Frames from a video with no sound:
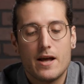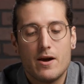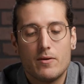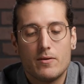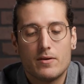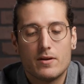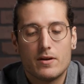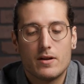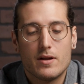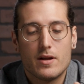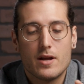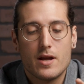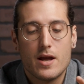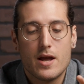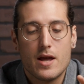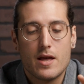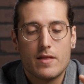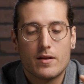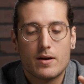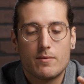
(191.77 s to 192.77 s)
out,
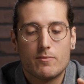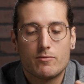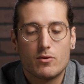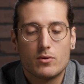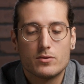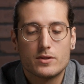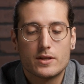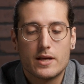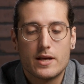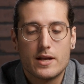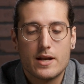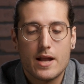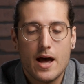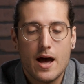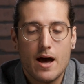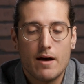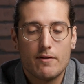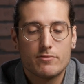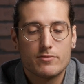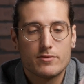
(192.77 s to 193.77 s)
and then I'm folding it in
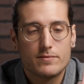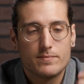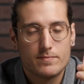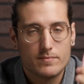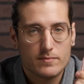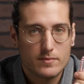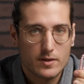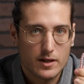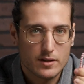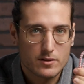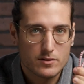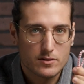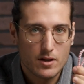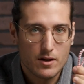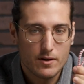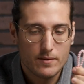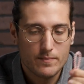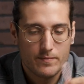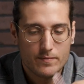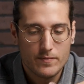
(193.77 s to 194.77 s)
half like
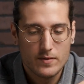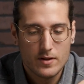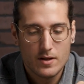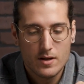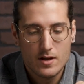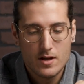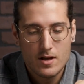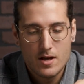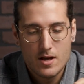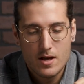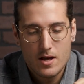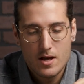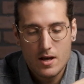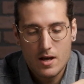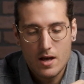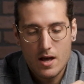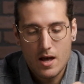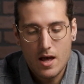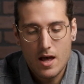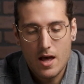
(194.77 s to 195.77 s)
so,
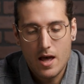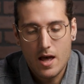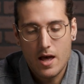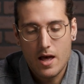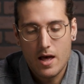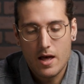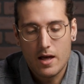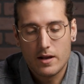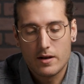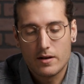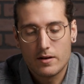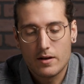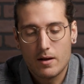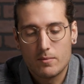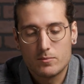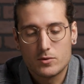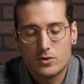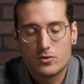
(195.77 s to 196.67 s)
and I'm